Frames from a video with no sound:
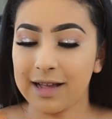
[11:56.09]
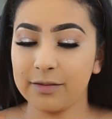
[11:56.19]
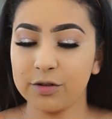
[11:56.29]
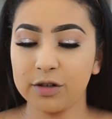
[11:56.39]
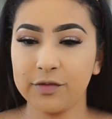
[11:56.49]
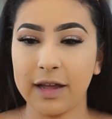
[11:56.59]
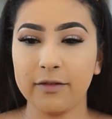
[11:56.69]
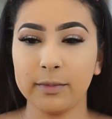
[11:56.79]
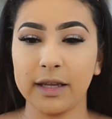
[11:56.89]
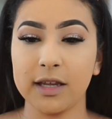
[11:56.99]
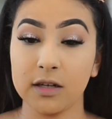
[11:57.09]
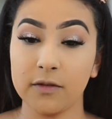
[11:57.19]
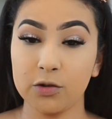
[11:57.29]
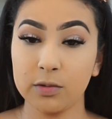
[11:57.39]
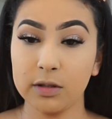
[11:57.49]
I wonder if they have them like
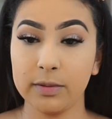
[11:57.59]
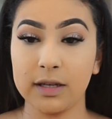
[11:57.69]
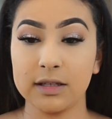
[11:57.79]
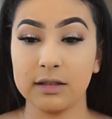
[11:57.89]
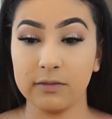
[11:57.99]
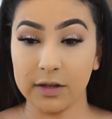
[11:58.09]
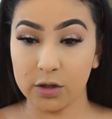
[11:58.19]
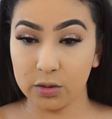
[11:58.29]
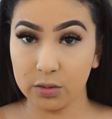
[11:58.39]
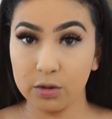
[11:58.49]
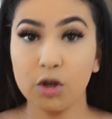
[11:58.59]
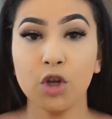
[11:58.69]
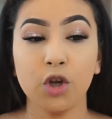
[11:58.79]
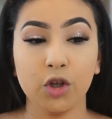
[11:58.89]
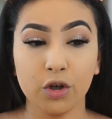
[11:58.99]
individually, because if they do,
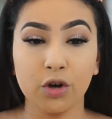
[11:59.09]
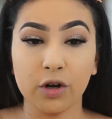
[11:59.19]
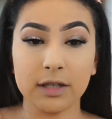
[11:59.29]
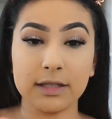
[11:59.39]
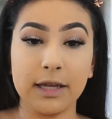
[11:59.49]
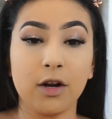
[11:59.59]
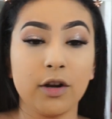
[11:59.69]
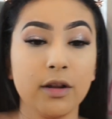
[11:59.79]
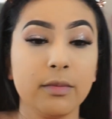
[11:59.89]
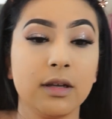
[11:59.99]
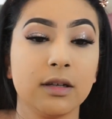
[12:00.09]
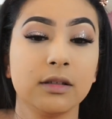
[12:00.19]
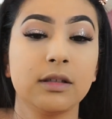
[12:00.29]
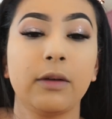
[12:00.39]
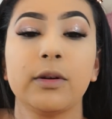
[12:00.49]
your girl has to get on it,
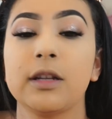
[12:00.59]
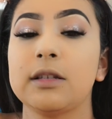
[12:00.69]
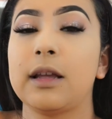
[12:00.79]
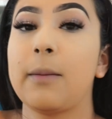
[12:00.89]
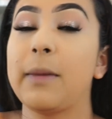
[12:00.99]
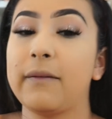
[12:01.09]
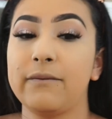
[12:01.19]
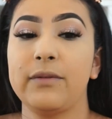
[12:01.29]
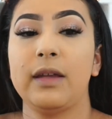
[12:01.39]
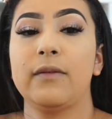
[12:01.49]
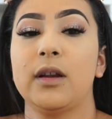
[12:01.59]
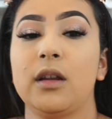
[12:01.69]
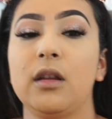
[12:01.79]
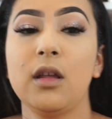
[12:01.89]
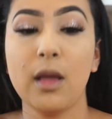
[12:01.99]
because that is like my
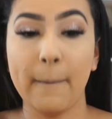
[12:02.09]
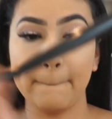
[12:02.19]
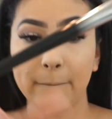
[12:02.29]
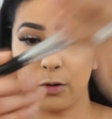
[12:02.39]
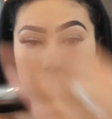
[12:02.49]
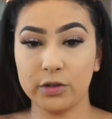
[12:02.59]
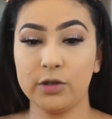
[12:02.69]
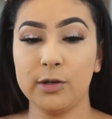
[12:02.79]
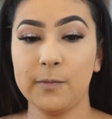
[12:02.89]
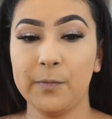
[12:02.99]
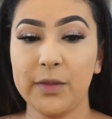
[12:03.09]
favorite bronzer.